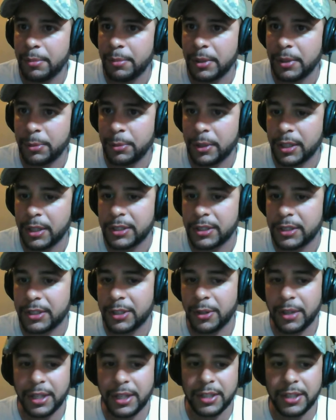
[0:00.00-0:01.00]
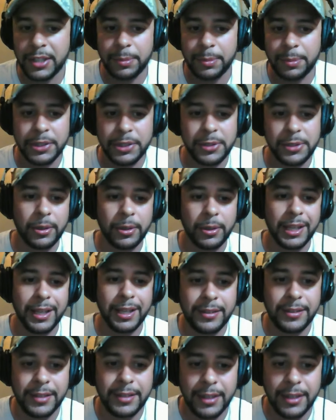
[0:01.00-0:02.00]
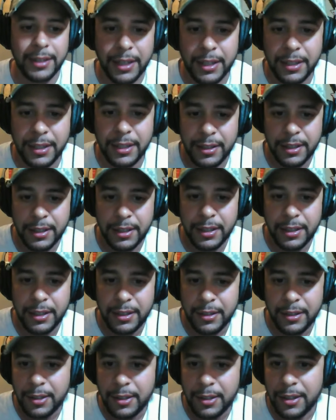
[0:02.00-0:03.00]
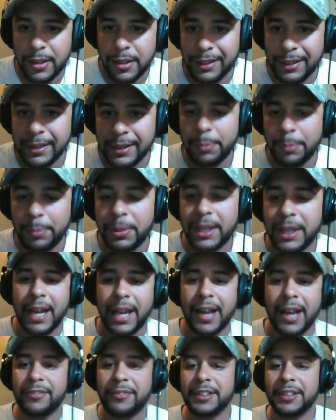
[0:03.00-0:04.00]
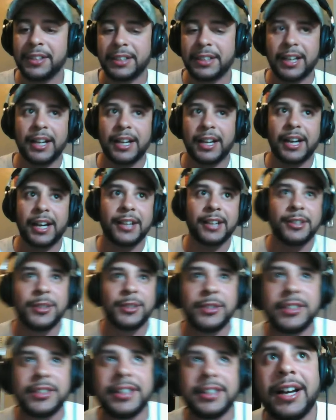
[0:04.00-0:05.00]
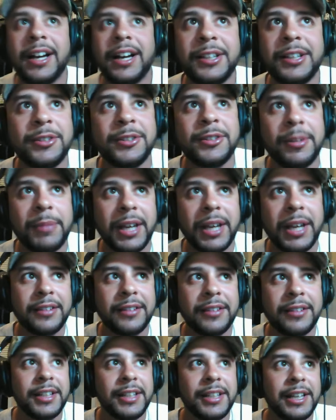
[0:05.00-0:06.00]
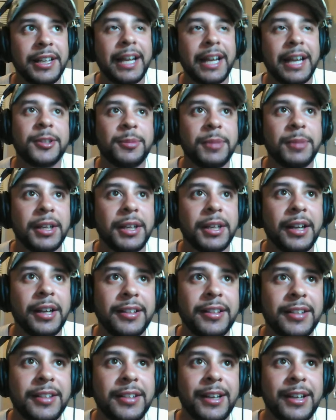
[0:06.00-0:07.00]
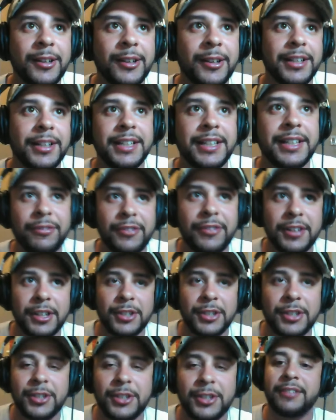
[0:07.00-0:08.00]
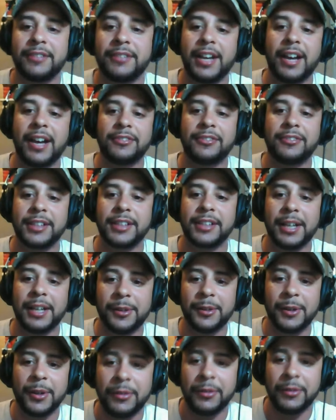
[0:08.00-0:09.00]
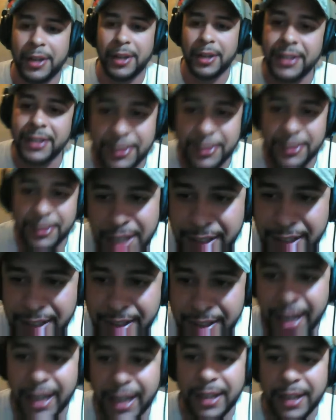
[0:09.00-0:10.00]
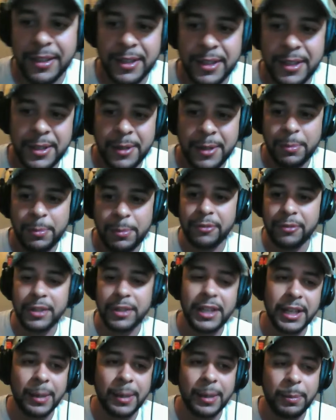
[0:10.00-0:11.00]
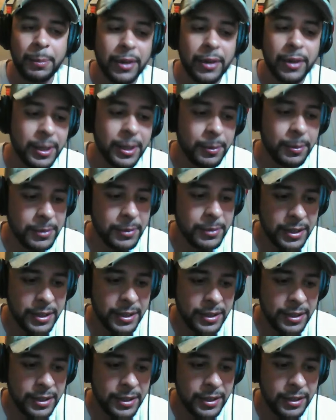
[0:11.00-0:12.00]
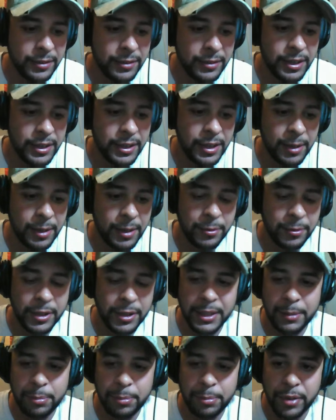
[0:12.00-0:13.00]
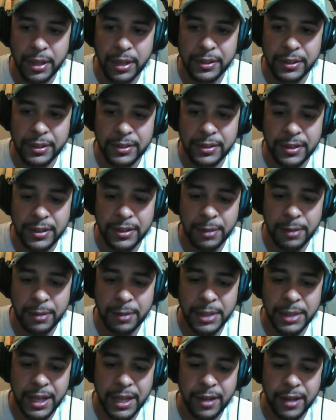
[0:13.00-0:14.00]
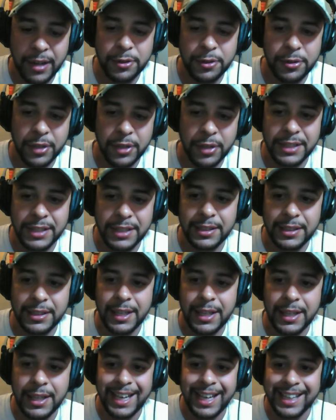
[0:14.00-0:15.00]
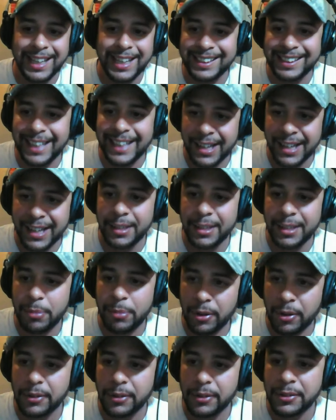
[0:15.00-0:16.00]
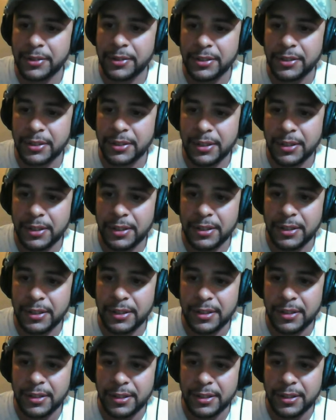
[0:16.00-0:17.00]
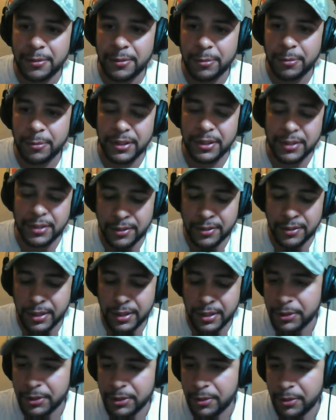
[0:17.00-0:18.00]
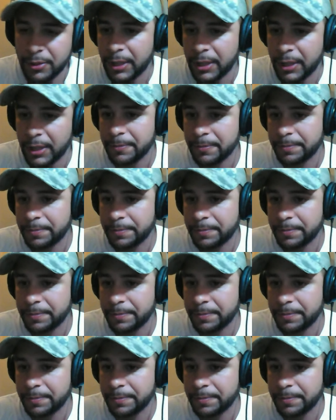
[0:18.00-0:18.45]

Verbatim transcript: But we're going to just go ahead and jump into our guest today. Olympic athletes. I, I, I used I used them as the announcement. I said they are the definition of athlete. I don't know if how they take that, but reading up on them it, uh, I'm really impressed. And we have Tracy and Lanny Barnes with us here today. What's going on?